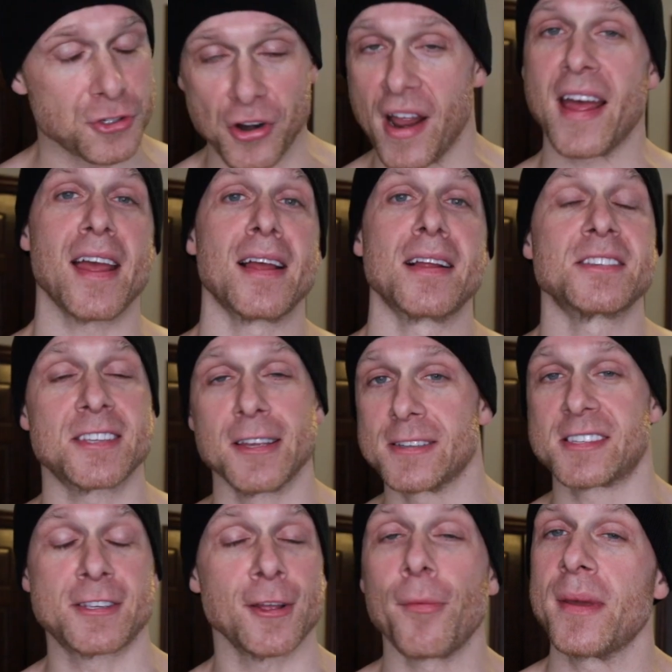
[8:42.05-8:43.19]
trying to
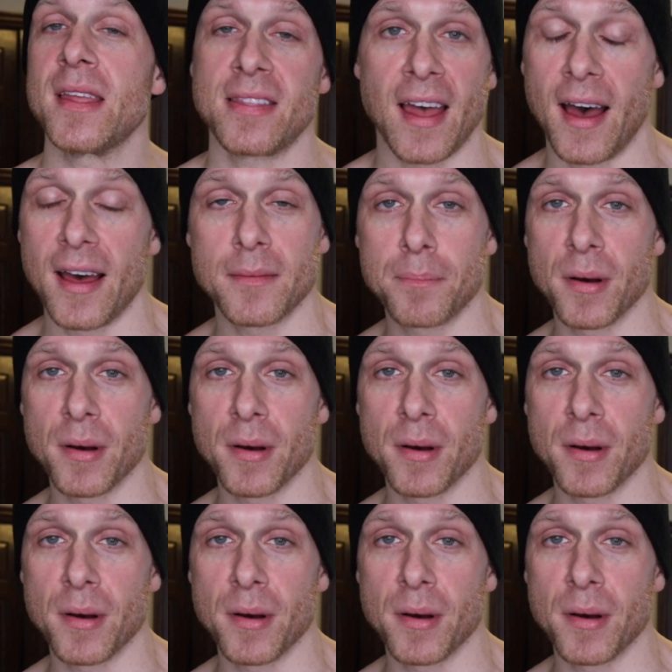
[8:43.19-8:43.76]
still beat that.